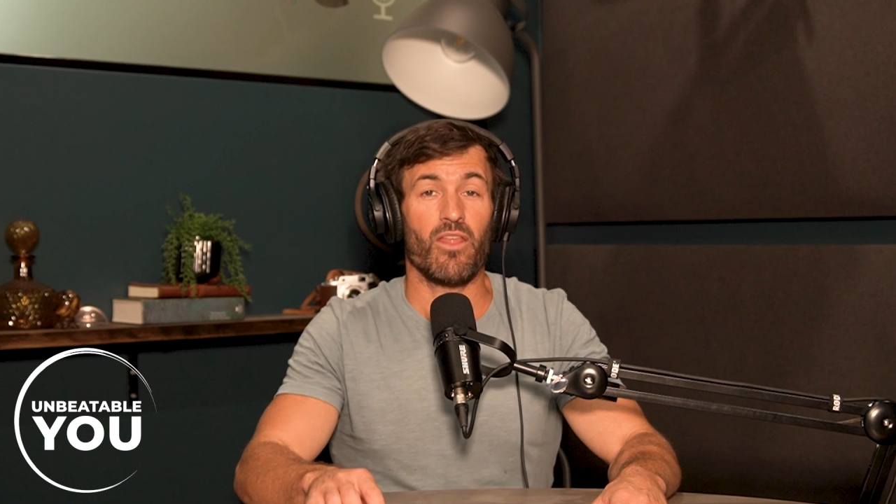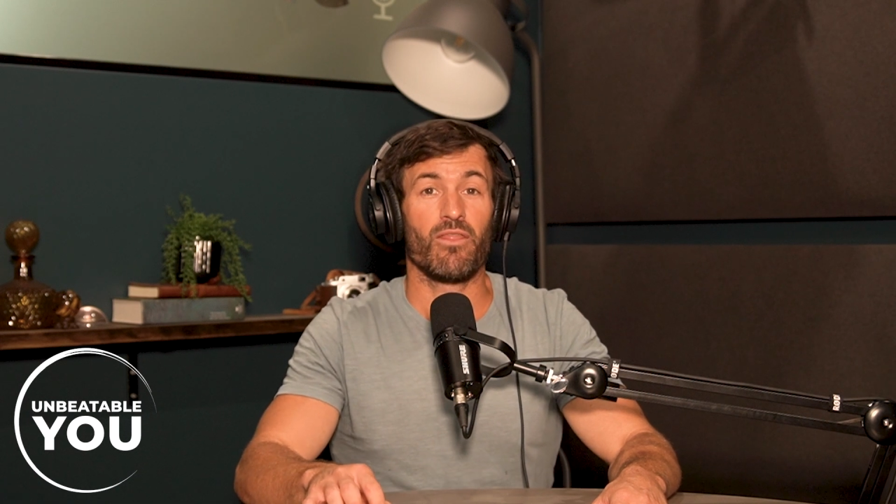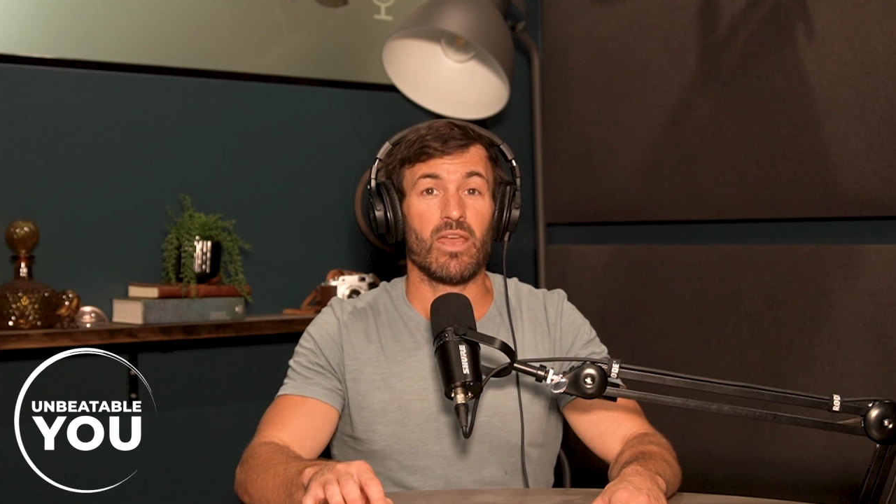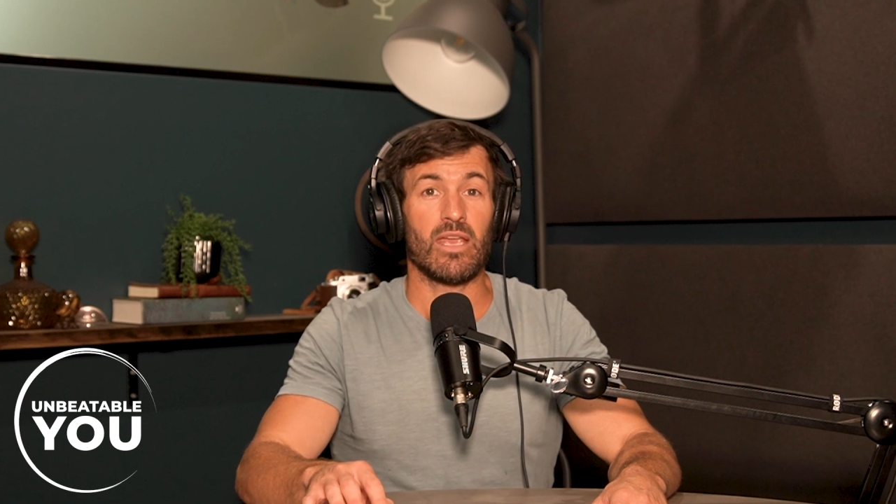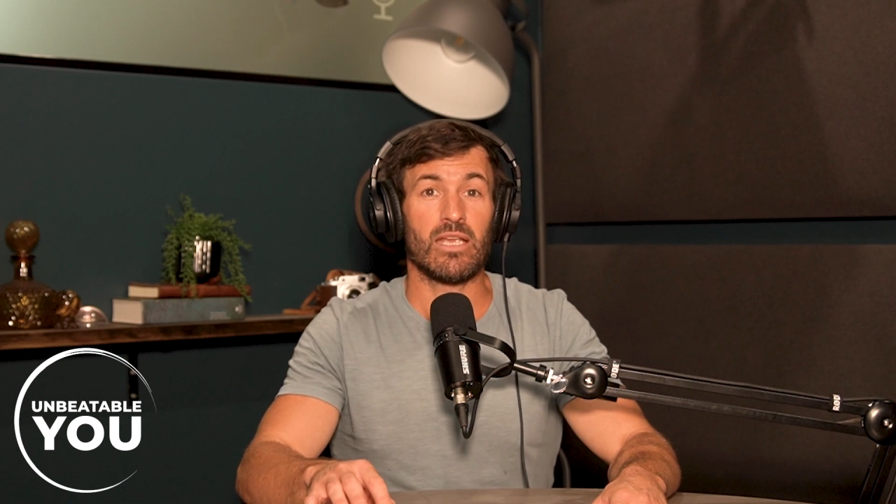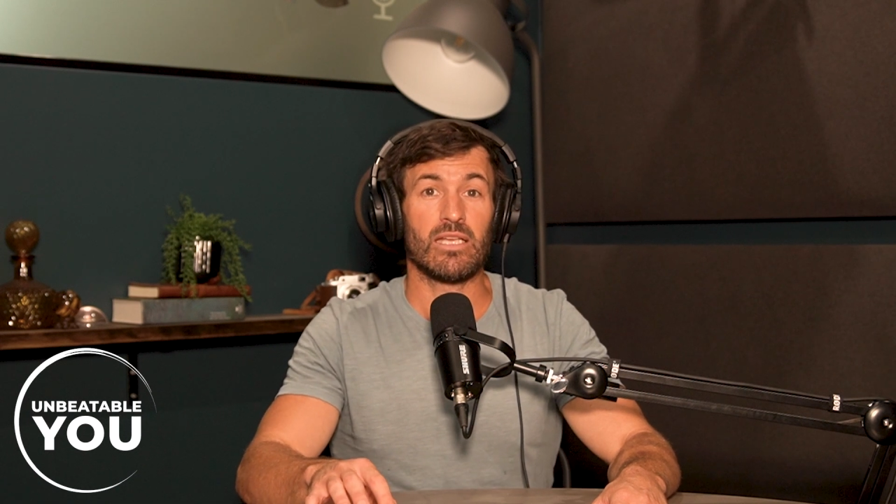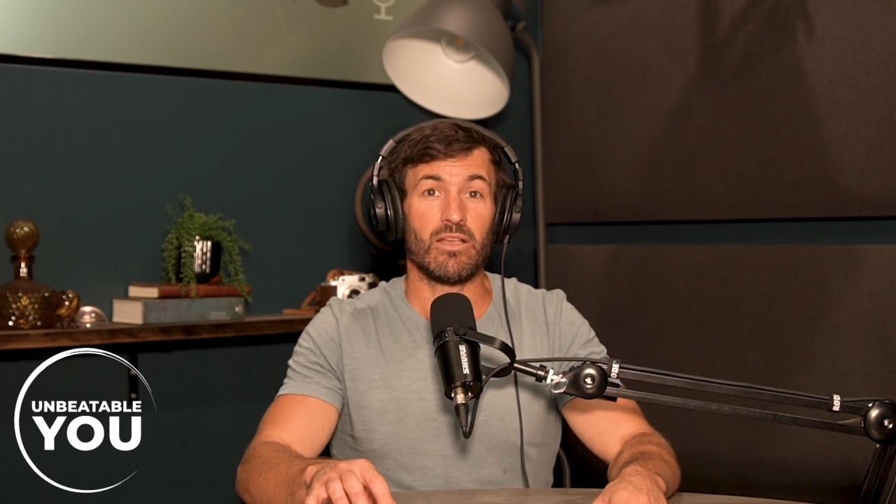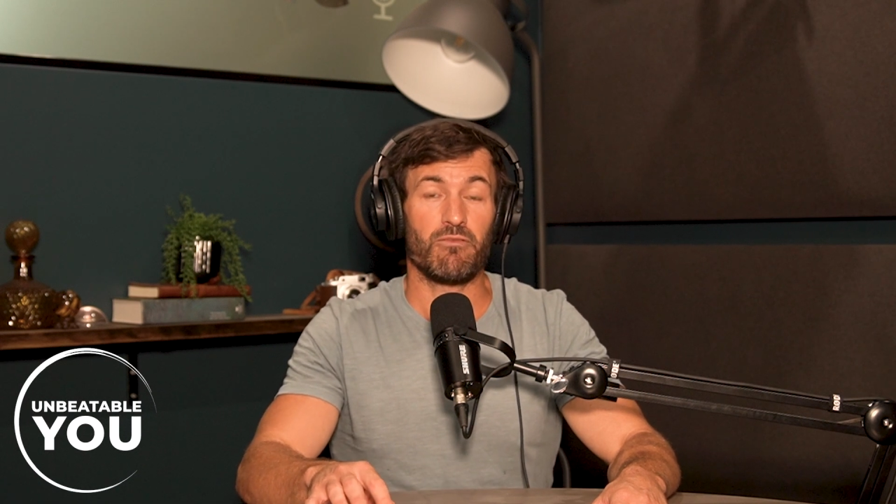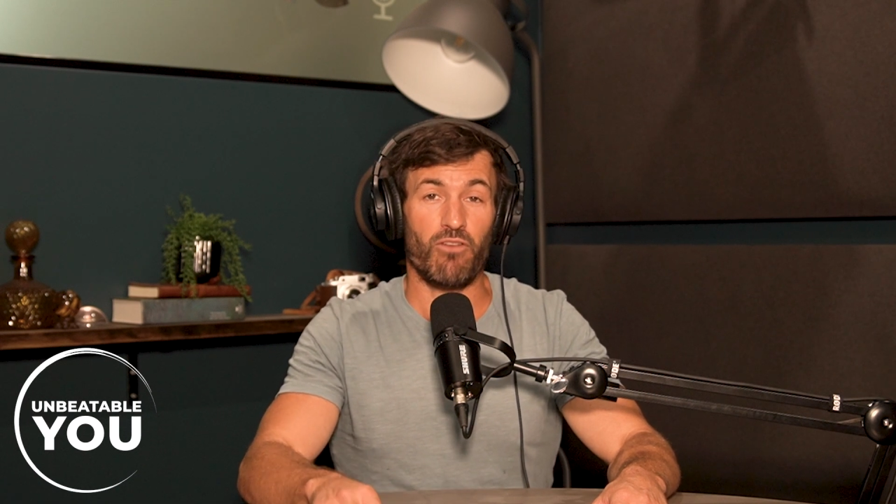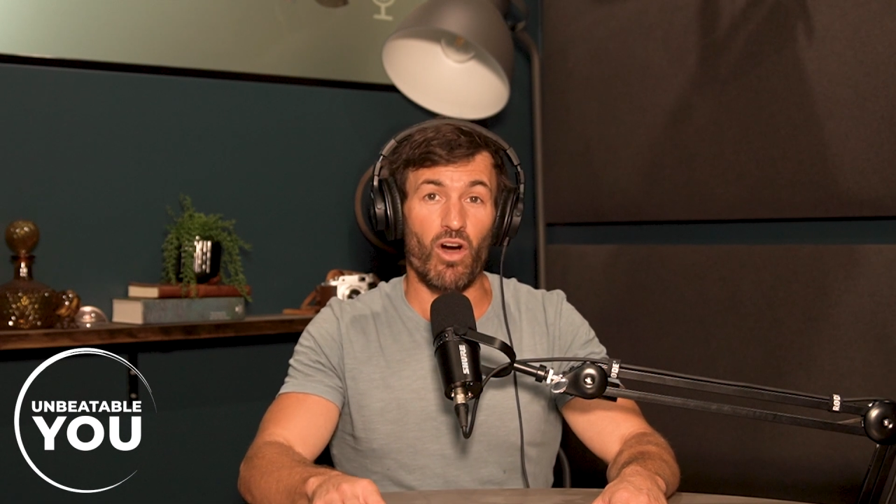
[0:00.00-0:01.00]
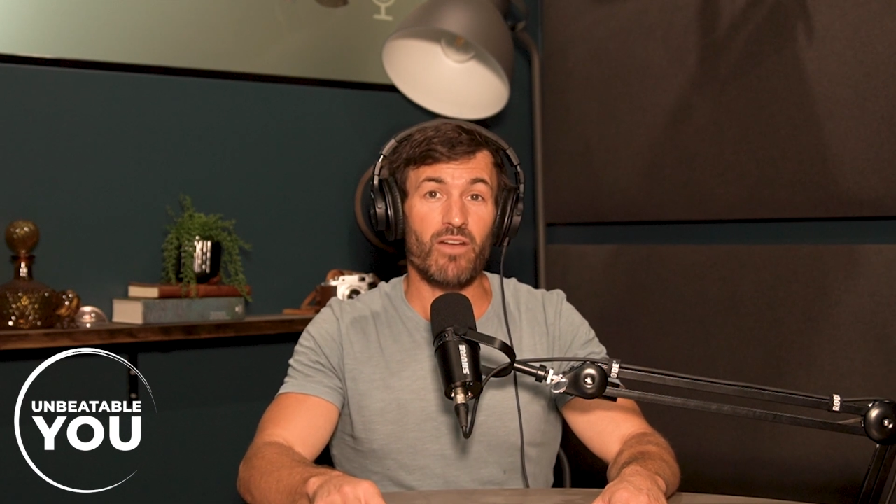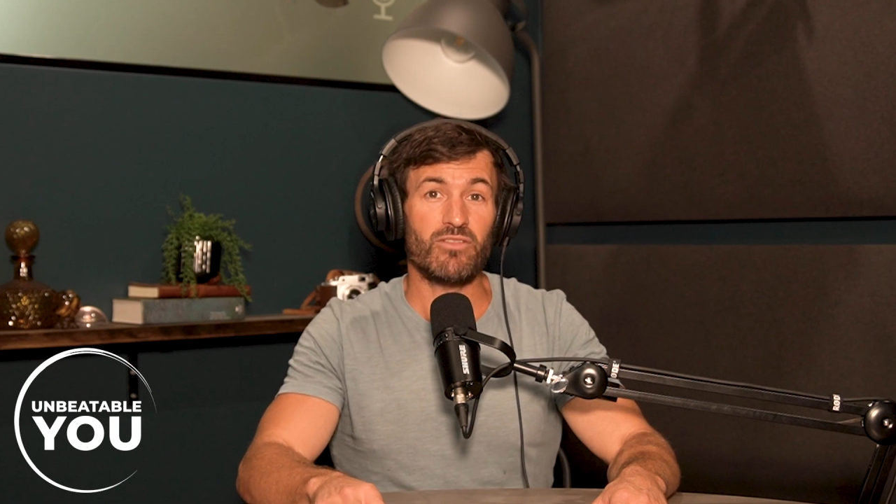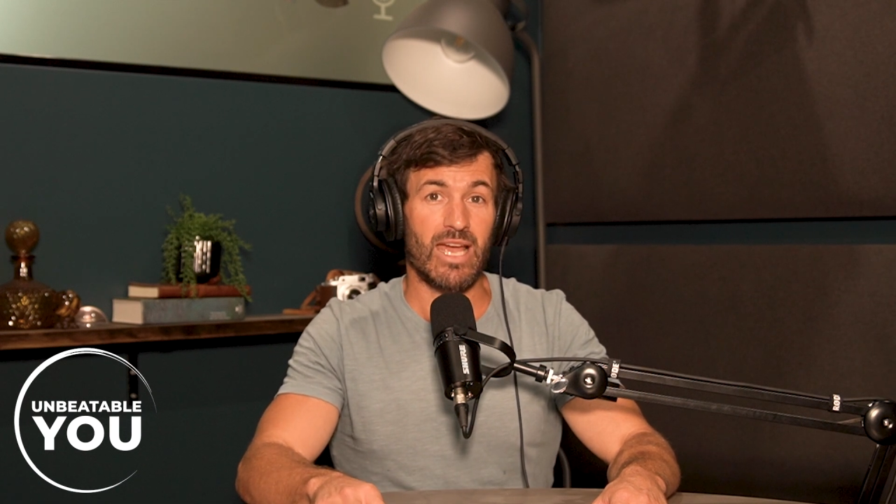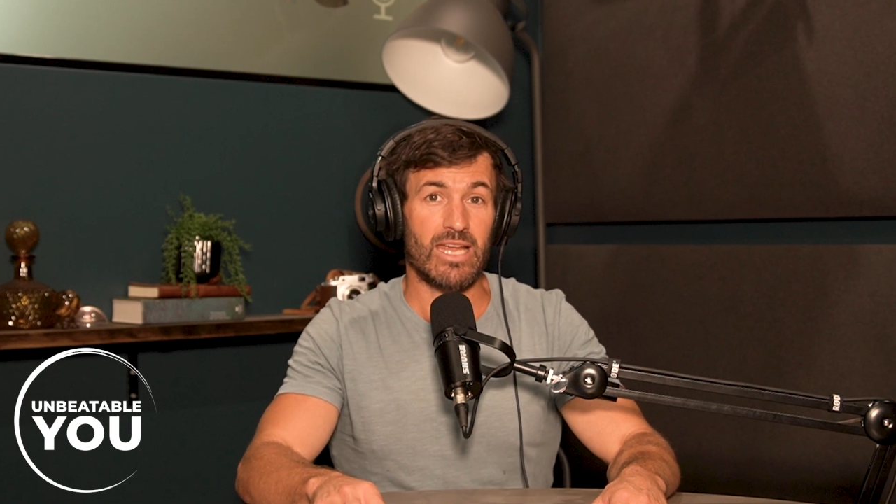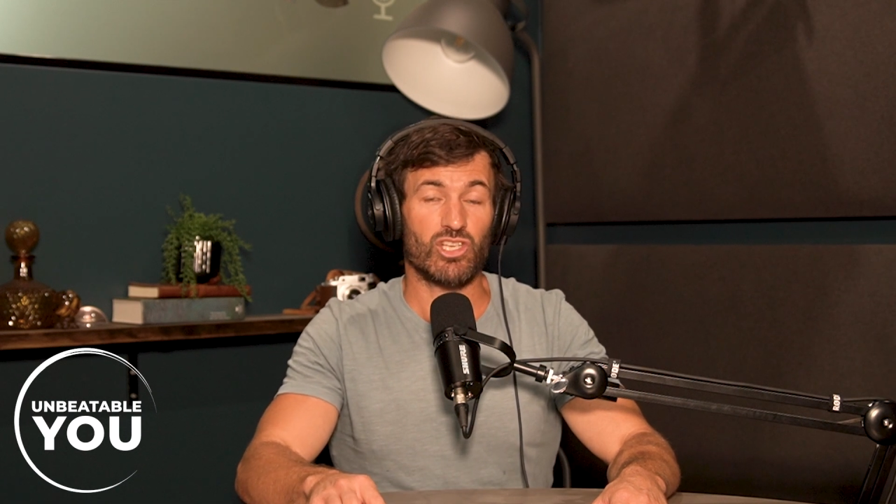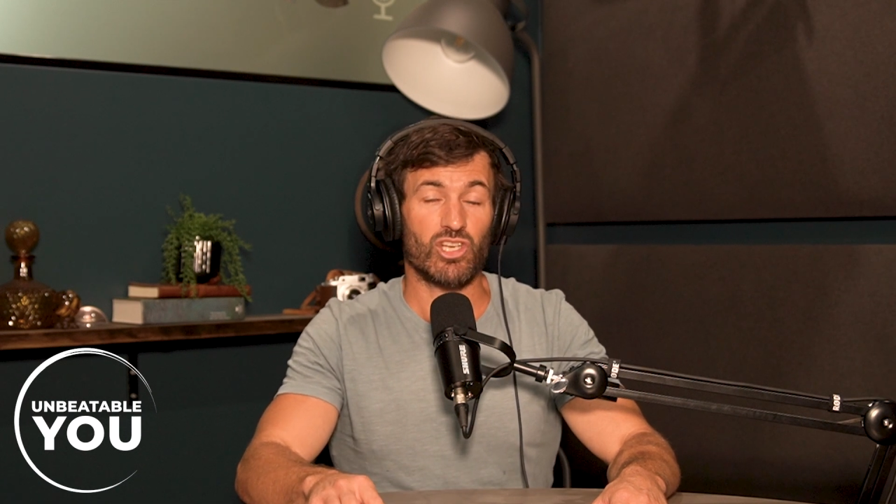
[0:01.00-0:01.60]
the 5-day